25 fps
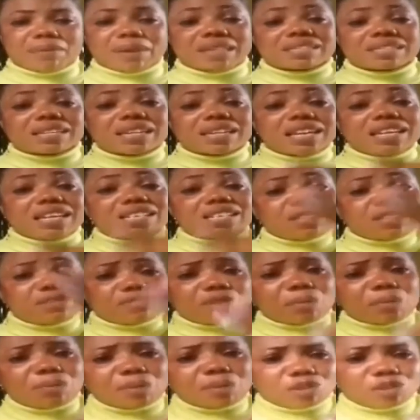I said, is it
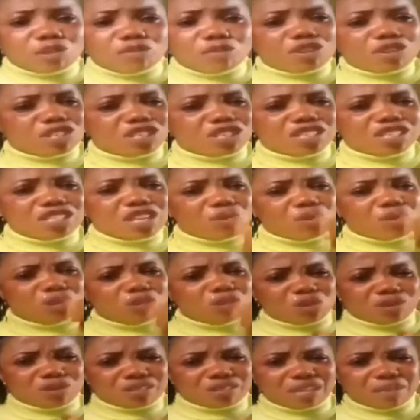for both of us? He said, no, it's
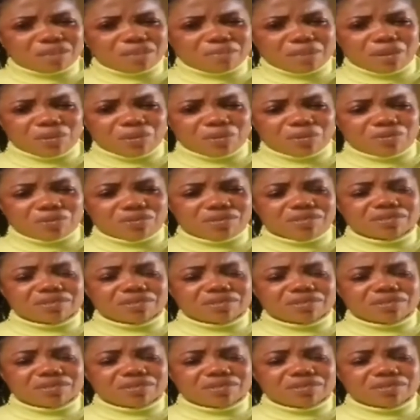just him alone.